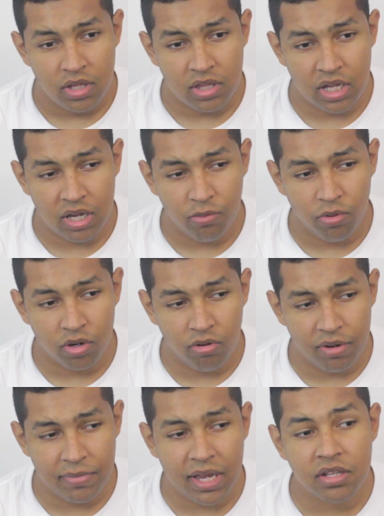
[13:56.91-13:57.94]
that we're
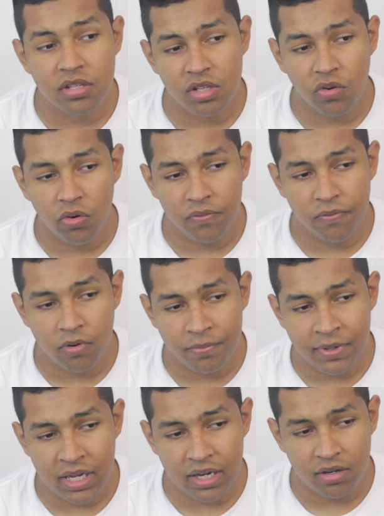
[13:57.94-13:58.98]
going back to the old
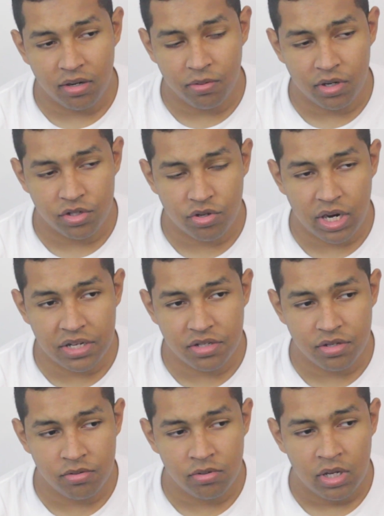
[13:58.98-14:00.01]
format, or we're going to try
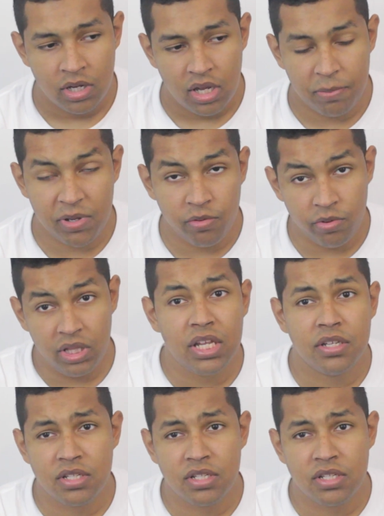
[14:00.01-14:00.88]
to. I mean, it really